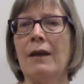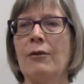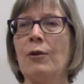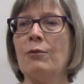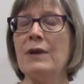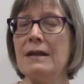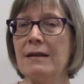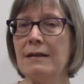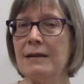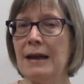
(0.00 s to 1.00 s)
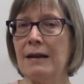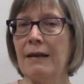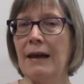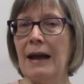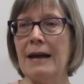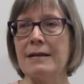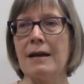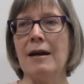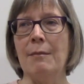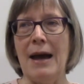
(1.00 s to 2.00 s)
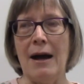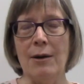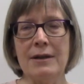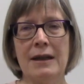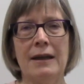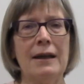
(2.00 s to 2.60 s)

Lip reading: The recent data that has come out